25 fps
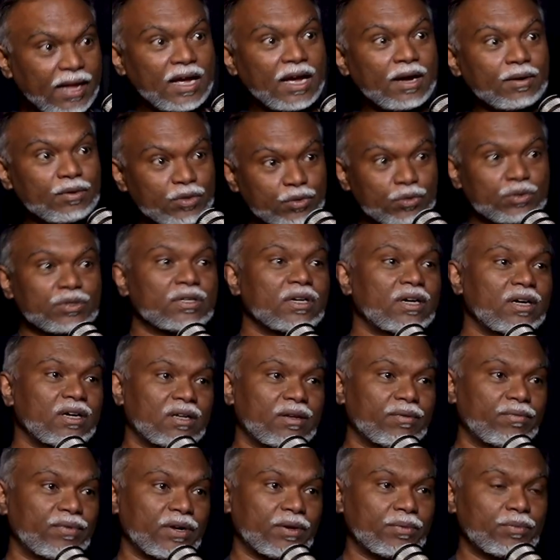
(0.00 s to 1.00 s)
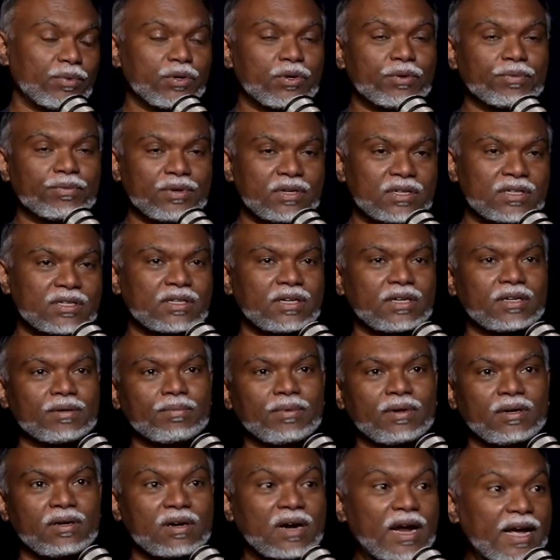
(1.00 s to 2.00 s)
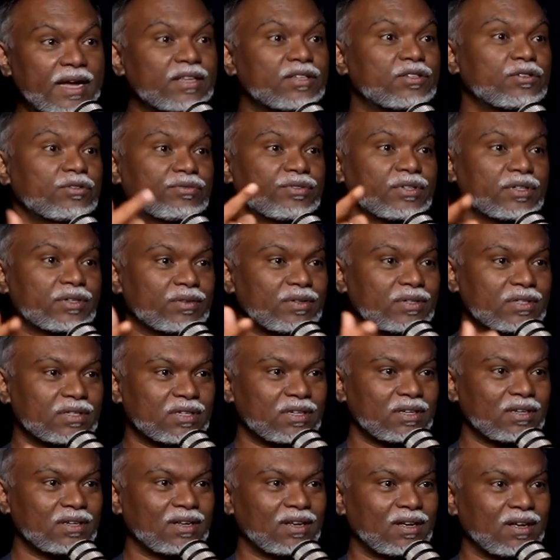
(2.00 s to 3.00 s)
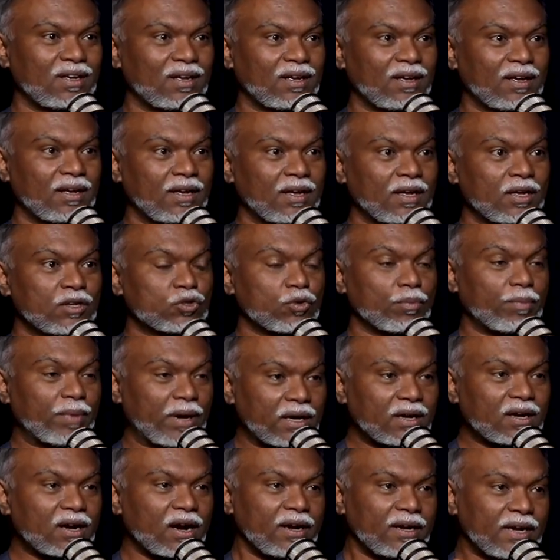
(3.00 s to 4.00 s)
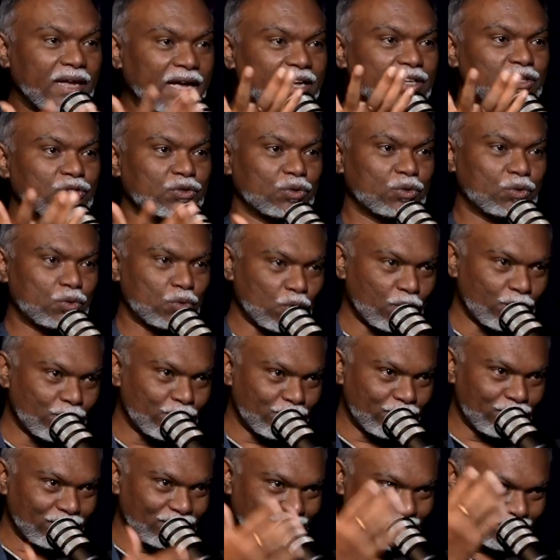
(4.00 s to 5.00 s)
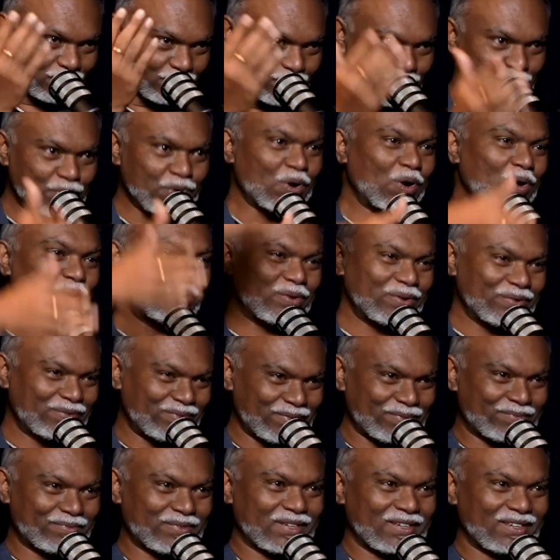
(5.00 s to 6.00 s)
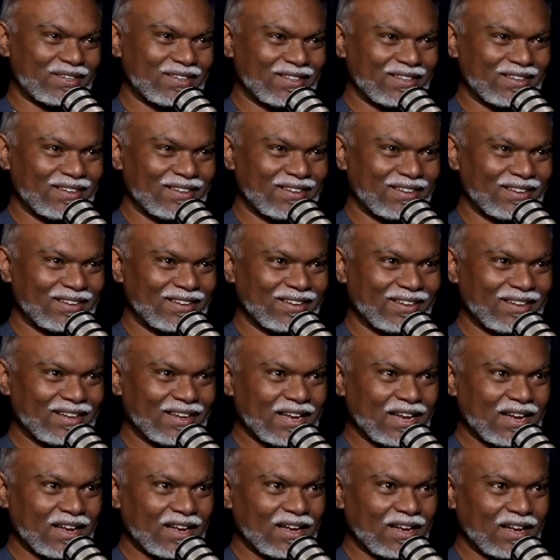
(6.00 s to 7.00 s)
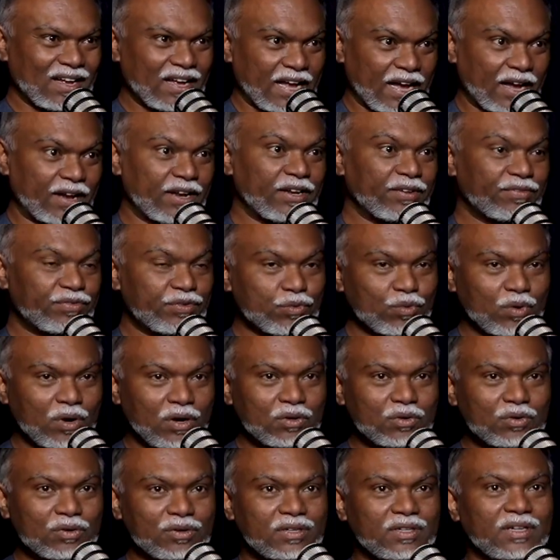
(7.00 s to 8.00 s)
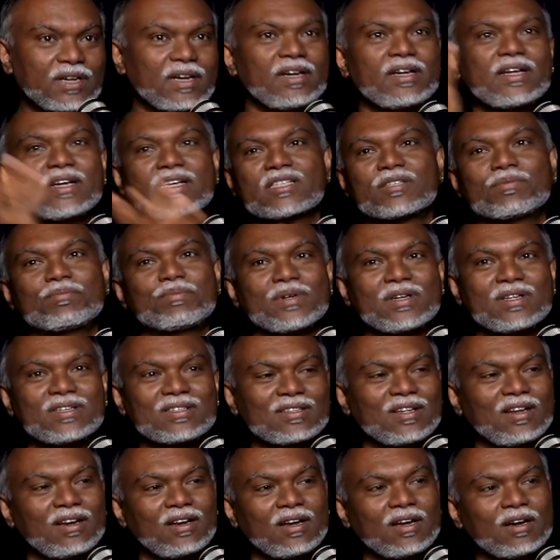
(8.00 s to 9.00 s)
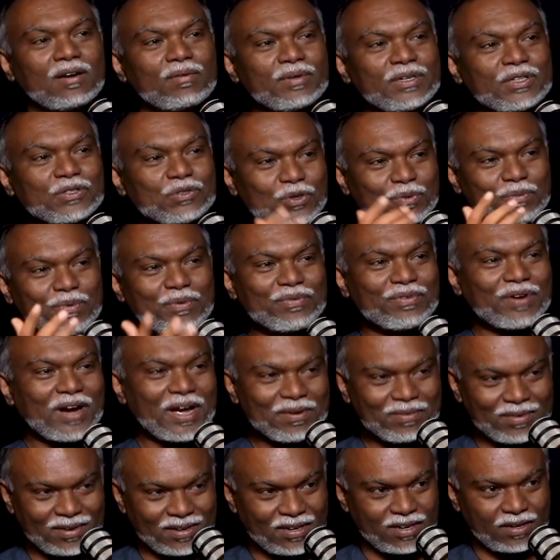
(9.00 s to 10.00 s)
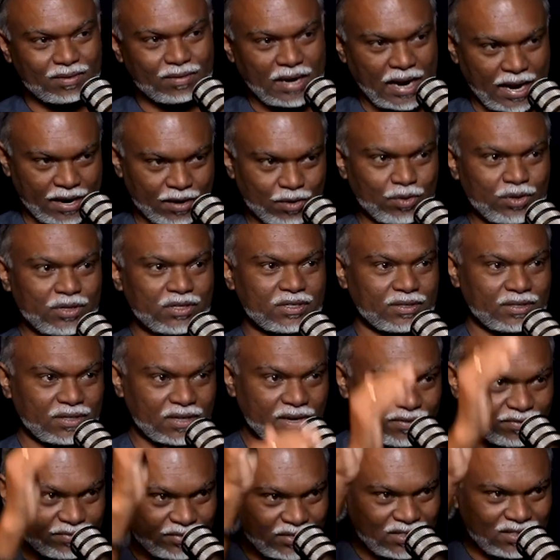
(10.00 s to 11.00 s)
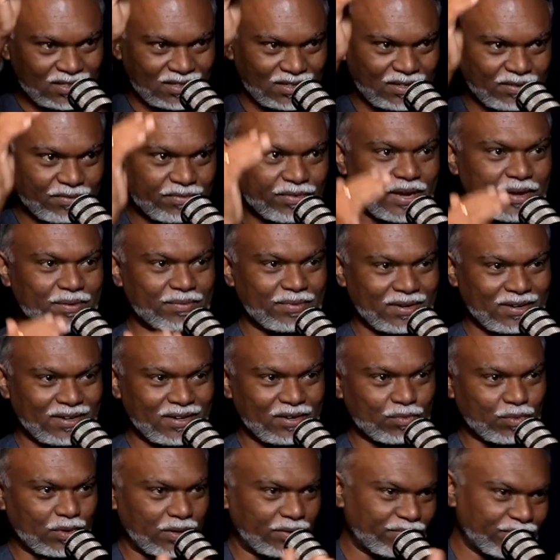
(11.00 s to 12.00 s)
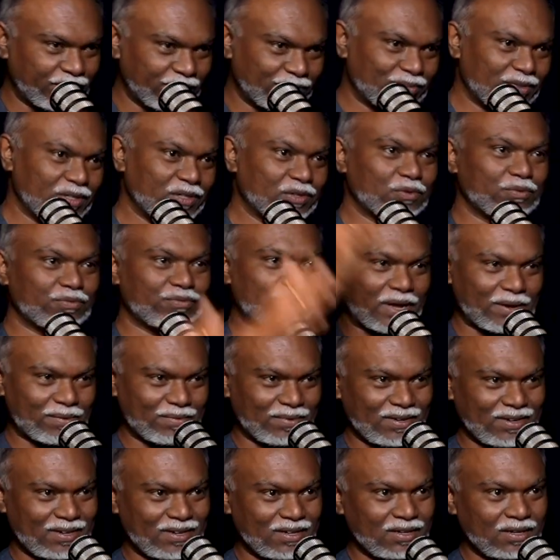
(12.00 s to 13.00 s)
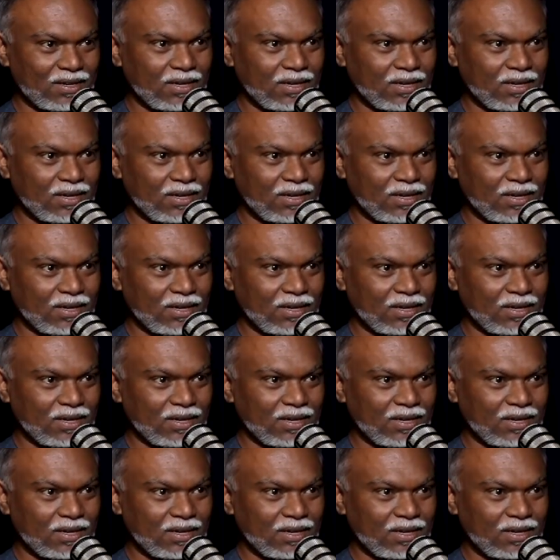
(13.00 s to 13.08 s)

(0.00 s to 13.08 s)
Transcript: You said the very beautiful statement, rise your frequency. So mankind has to go beyond 150. And if you want to really experience the love, it should be 500. I know it's a tough journey, 500, 150 to 500.